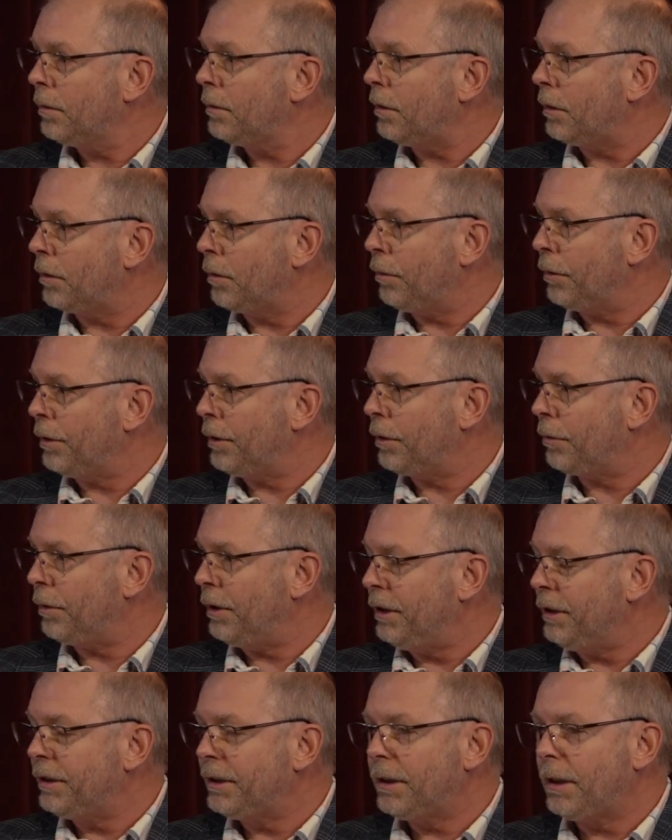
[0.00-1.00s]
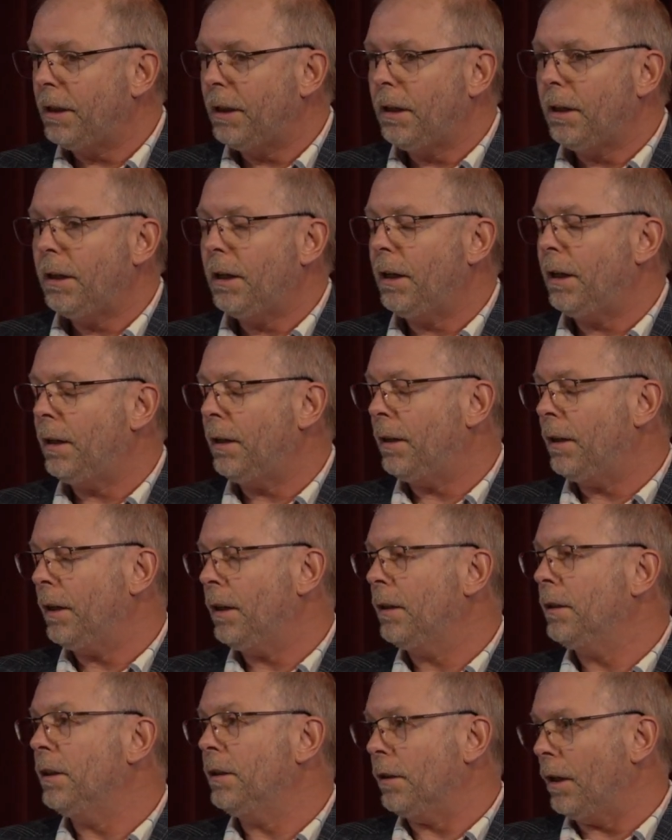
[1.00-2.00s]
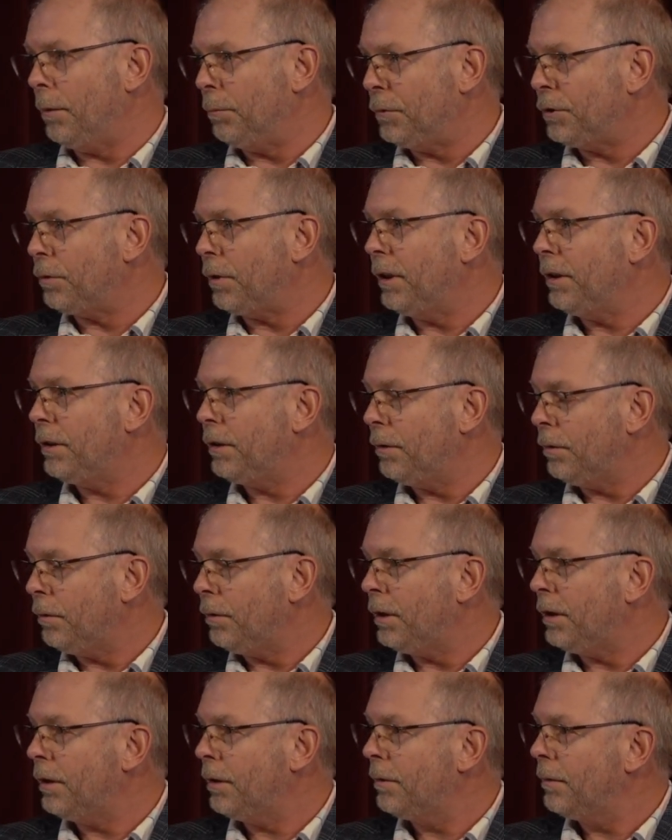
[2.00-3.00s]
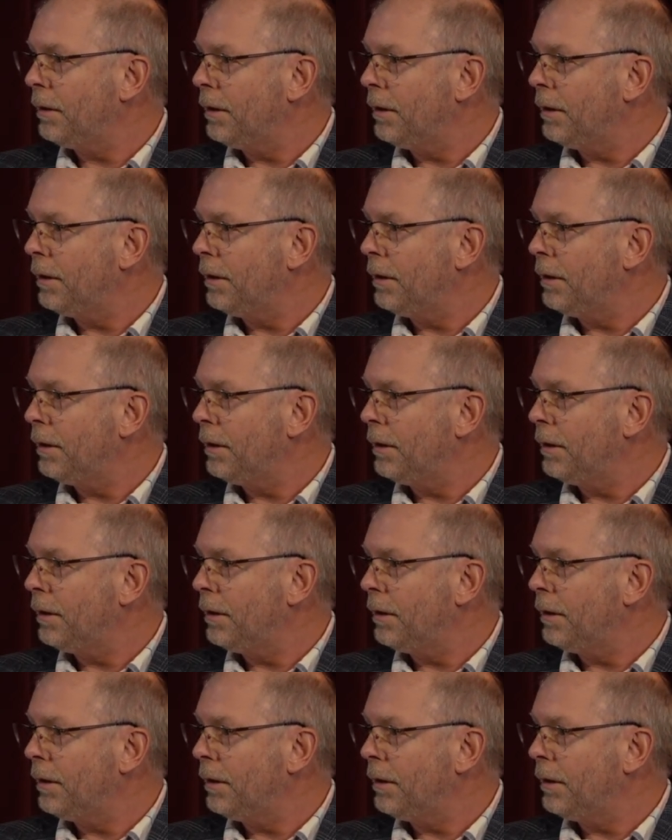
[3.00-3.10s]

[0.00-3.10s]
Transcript: they're going to increase, and uh, the time was right to uh,